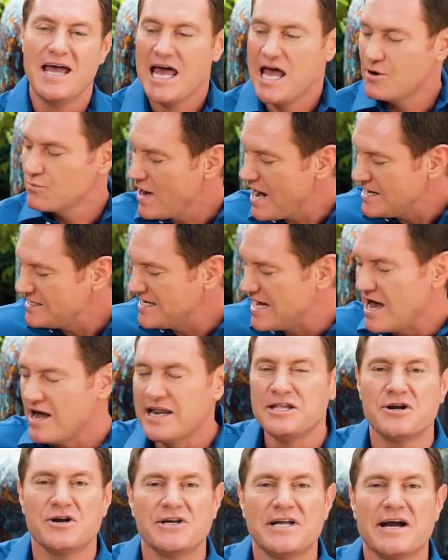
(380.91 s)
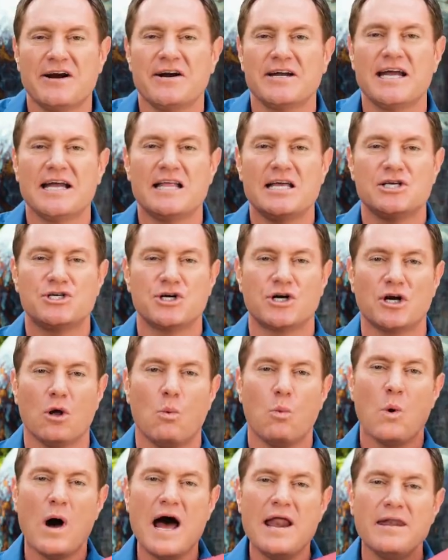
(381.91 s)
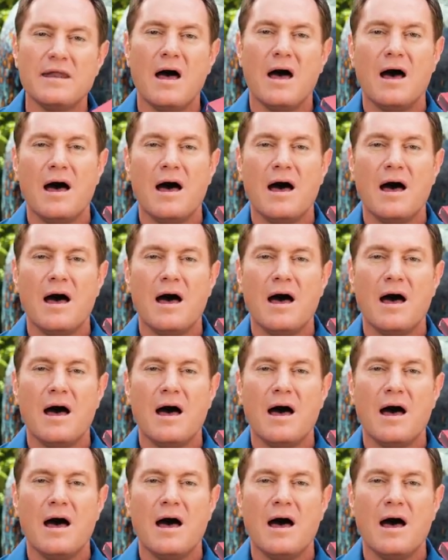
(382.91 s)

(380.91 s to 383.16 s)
and write down in your Darren Daily journal, what